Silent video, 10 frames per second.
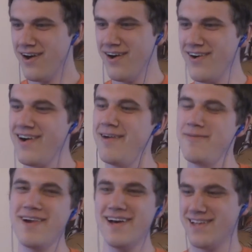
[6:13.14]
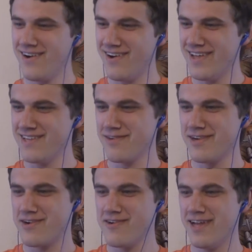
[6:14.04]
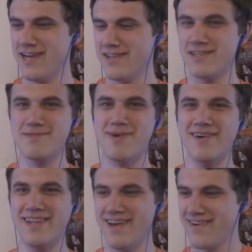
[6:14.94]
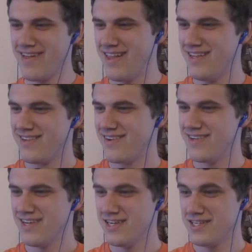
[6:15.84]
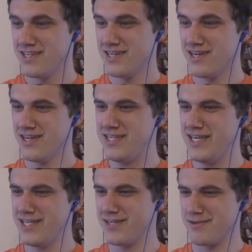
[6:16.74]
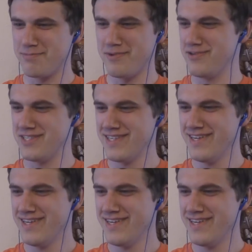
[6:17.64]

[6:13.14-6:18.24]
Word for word: Oh, oh, that's really cool. Lying in the smoke there. I just smoked.